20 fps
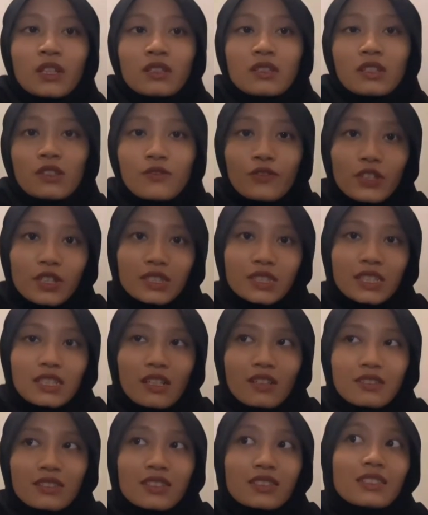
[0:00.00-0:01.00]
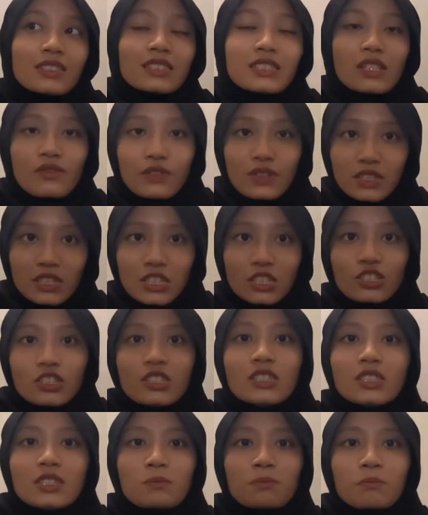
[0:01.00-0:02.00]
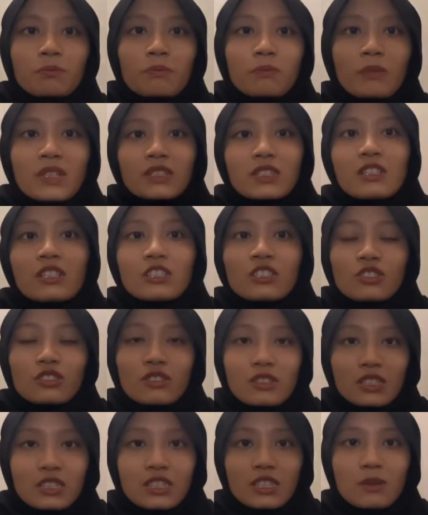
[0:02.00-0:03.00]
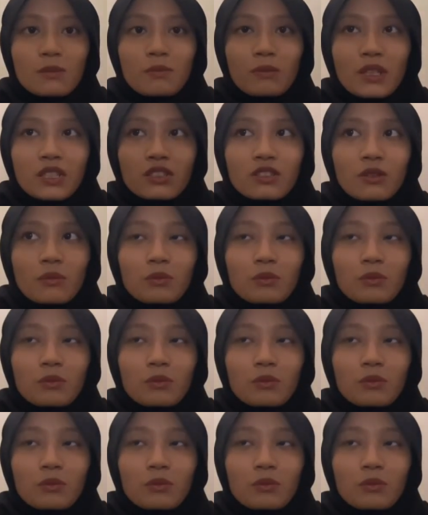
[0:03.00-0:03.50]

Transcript: Now focusing on the disadvantages, multilateralism might not